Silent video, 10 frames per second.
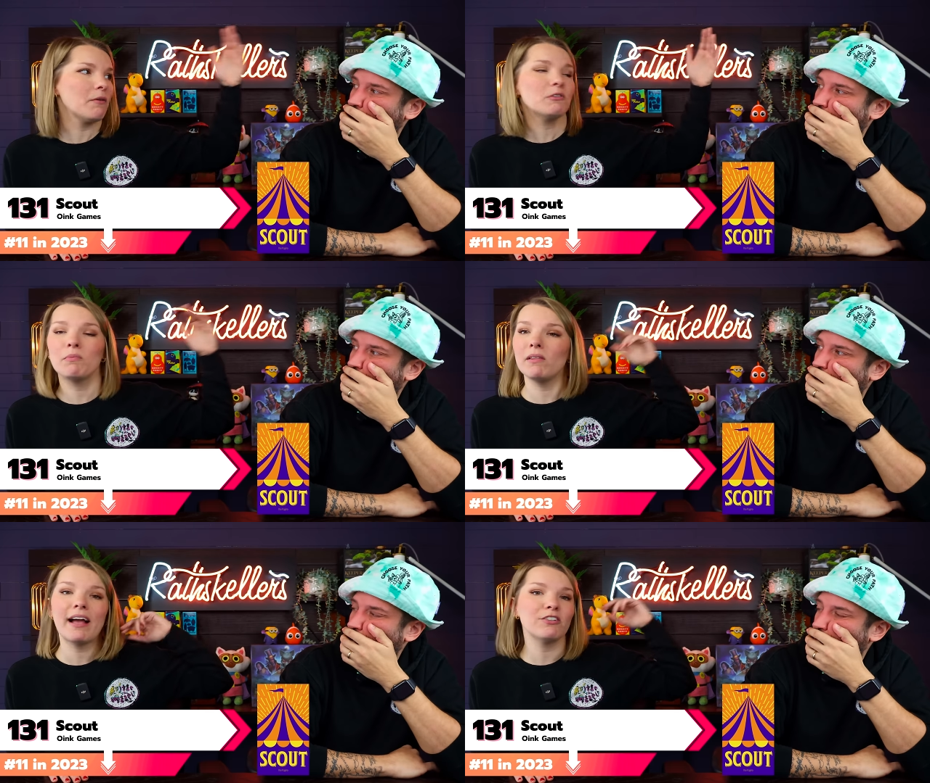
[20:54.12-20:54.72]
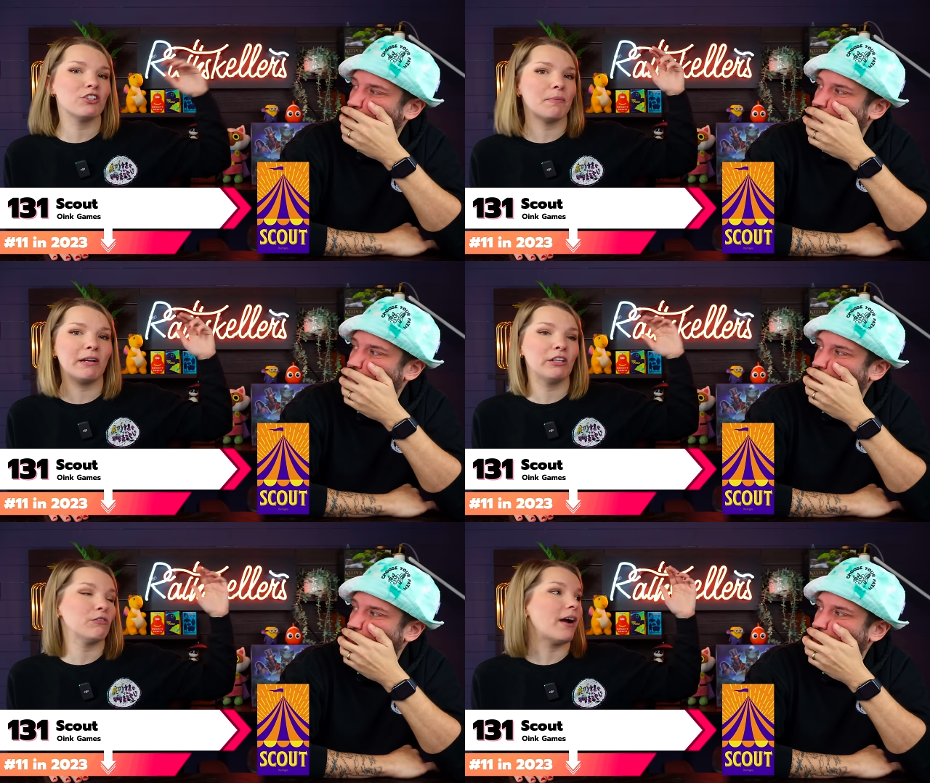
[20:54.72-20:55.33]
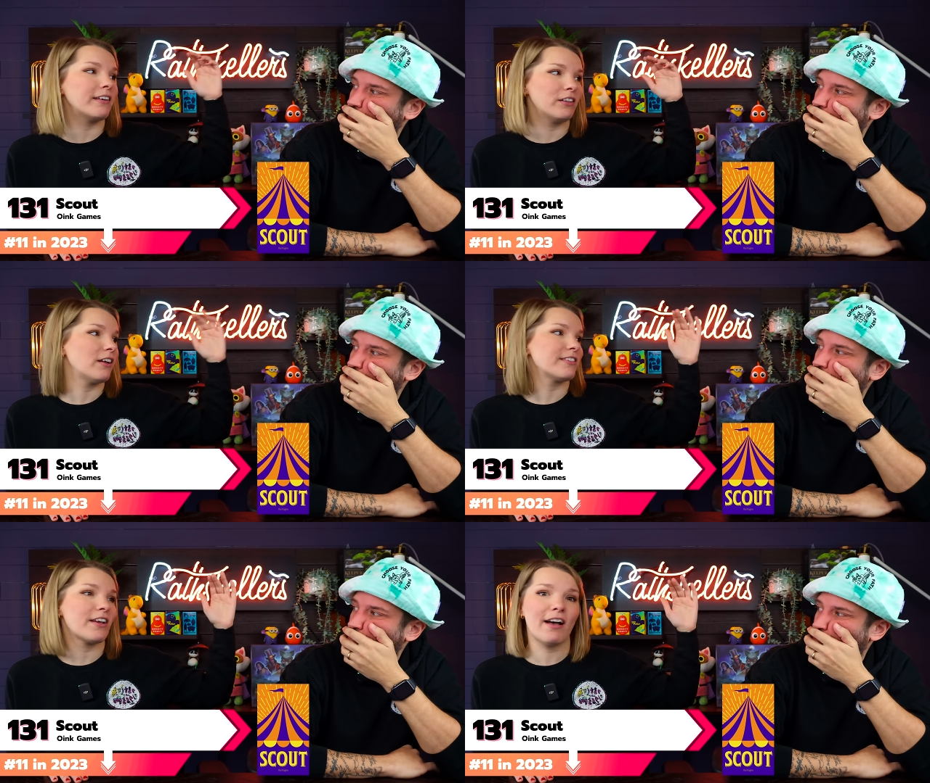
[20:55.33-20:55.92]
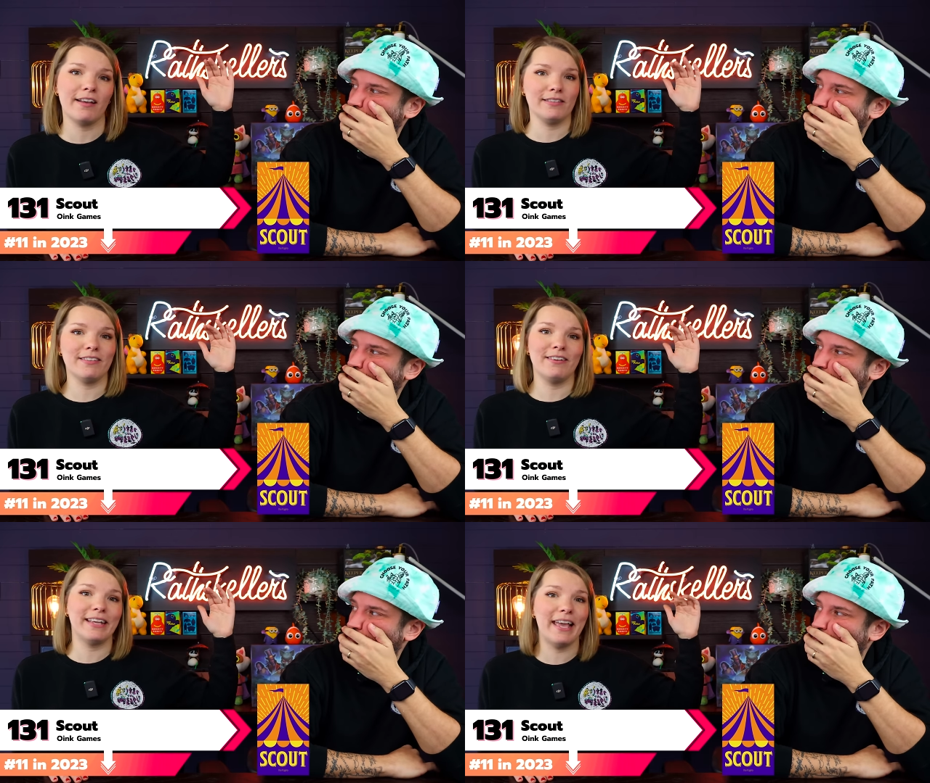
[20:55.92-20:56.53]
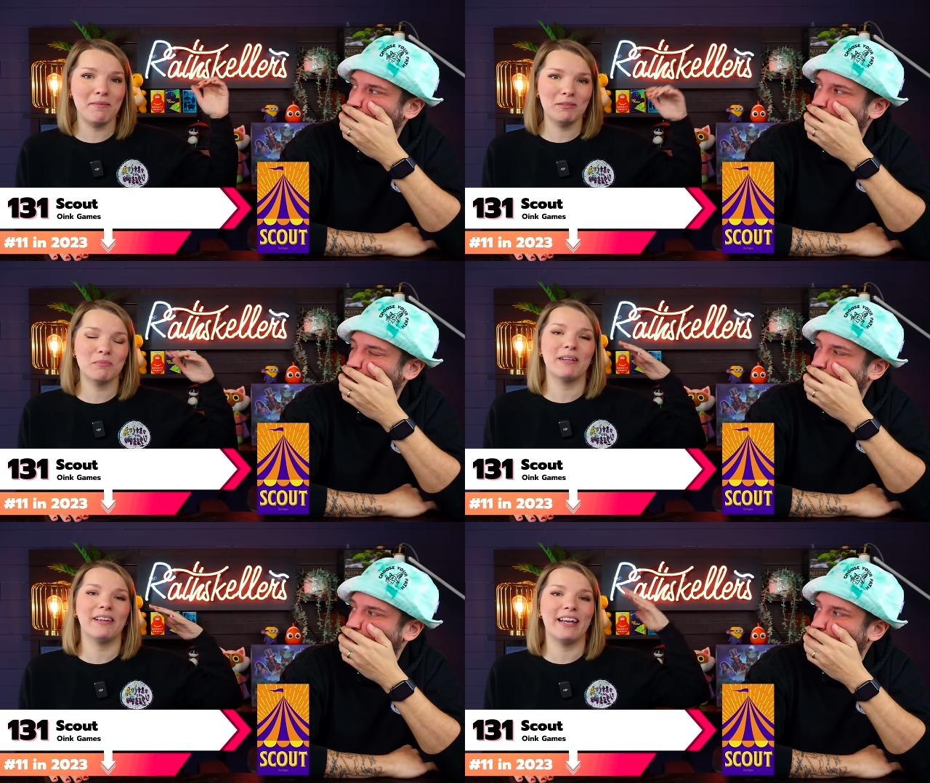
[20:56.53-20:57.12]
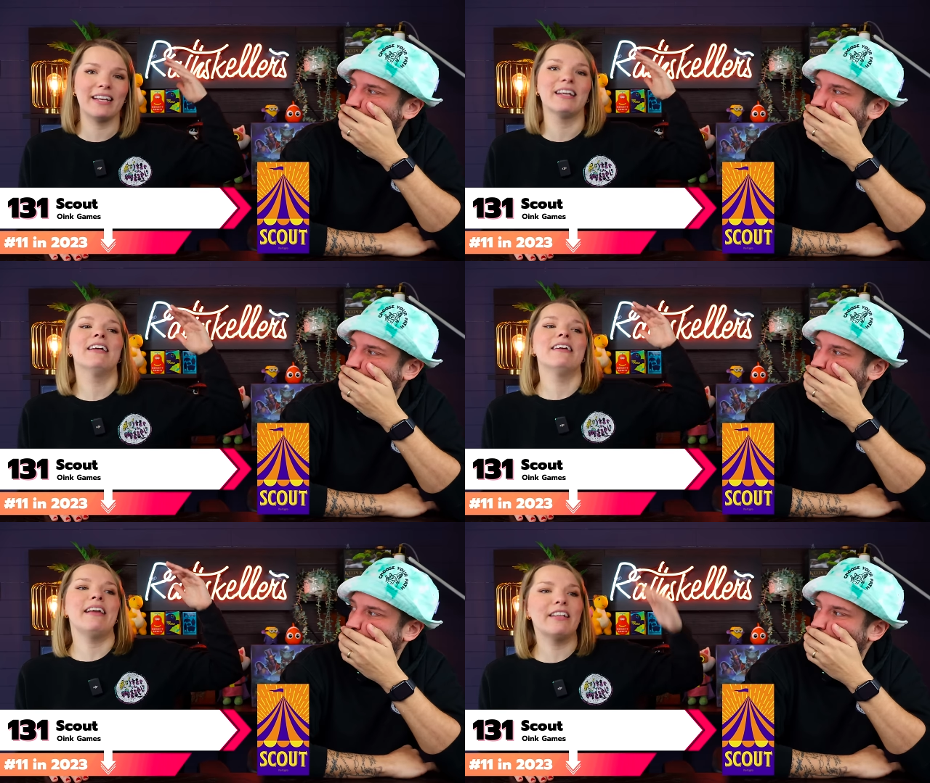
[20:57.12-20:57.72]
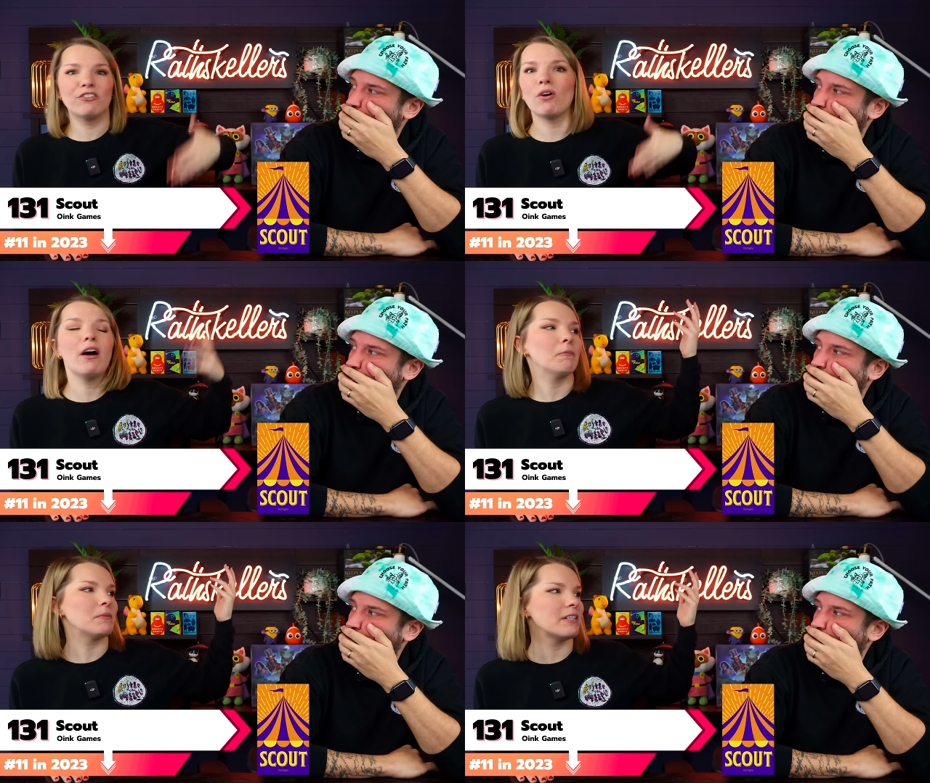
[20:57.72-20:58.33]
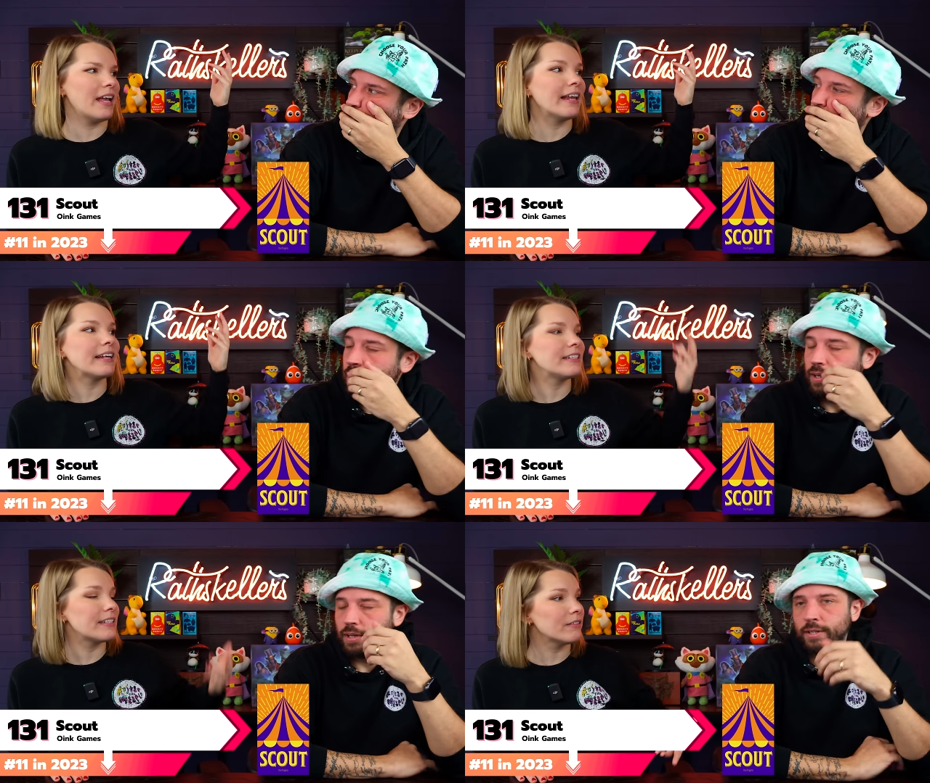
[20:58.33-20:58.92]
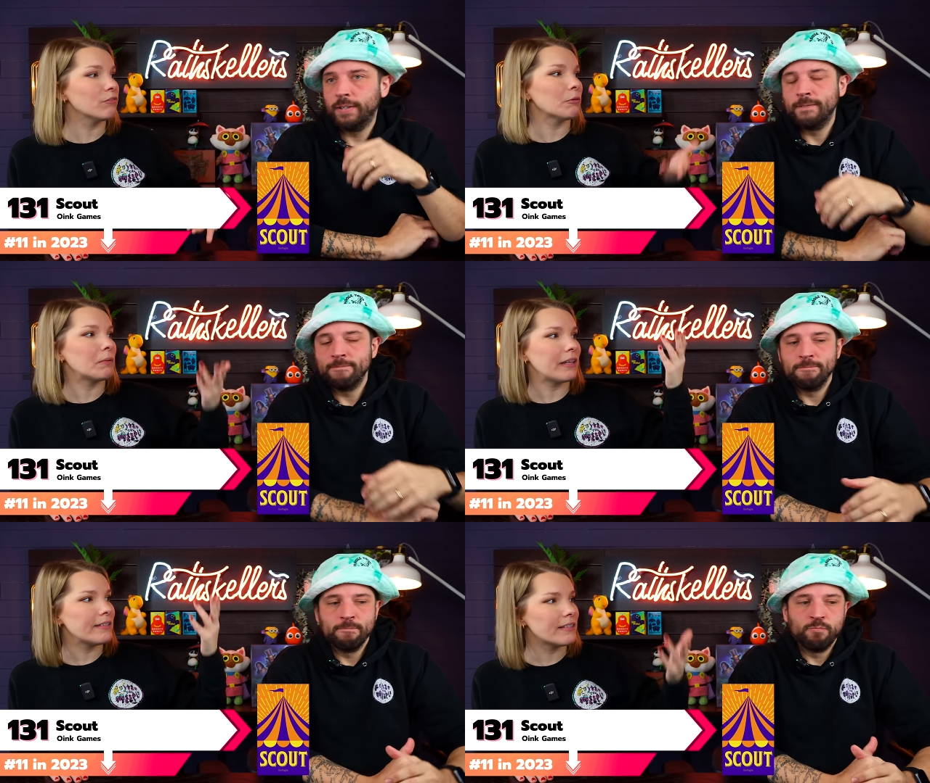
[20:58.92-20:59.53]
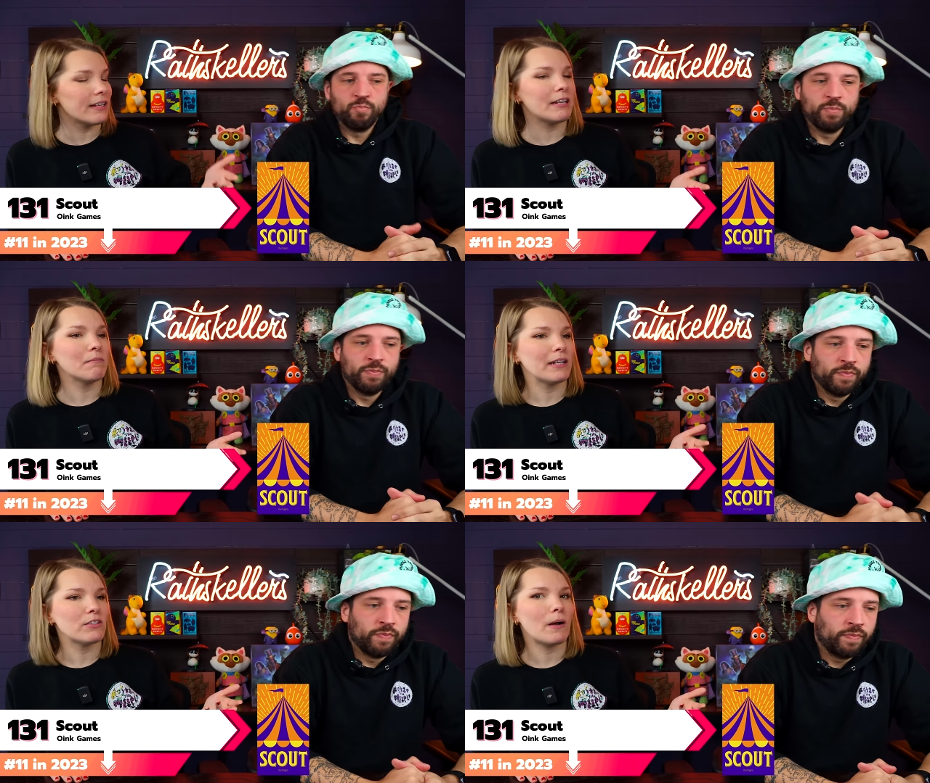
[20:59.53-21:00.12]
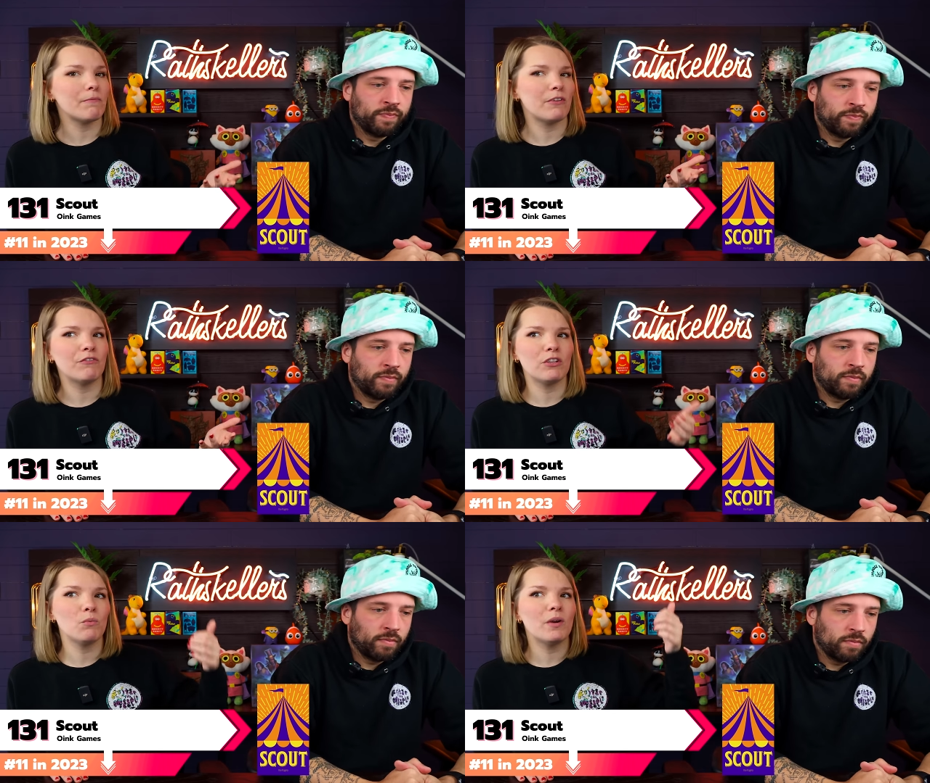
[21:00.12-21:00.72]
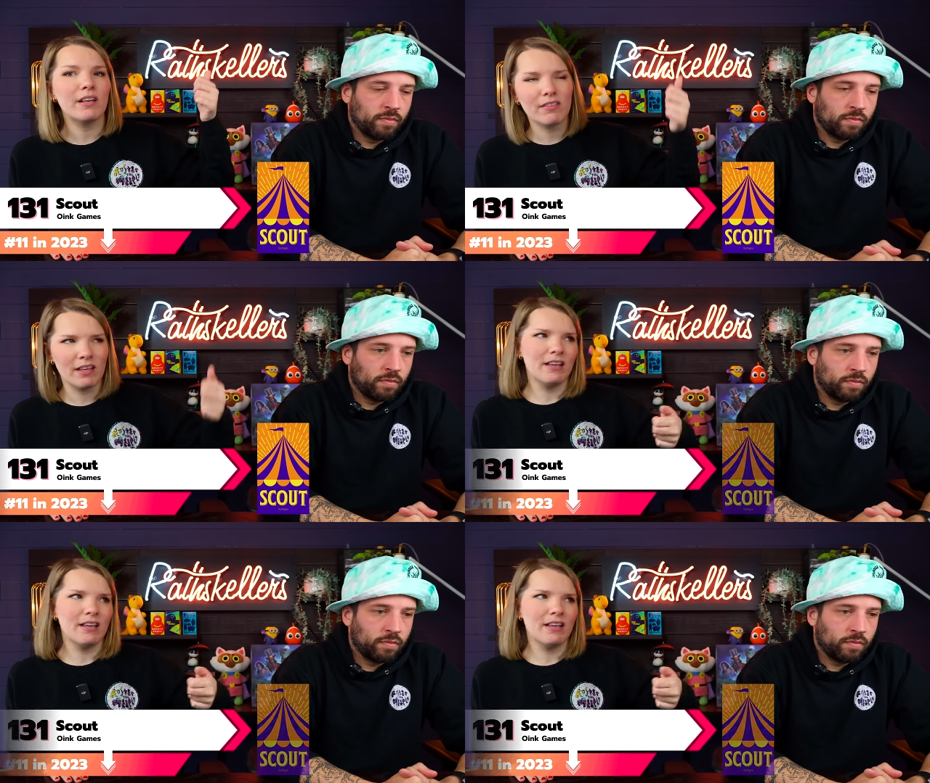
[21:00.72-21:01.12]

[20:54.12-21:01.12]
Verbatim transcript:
Speaker 1: I was last year apparently riding lots of highs on games, but like it dropped, and I didn't replace it in my top fifty with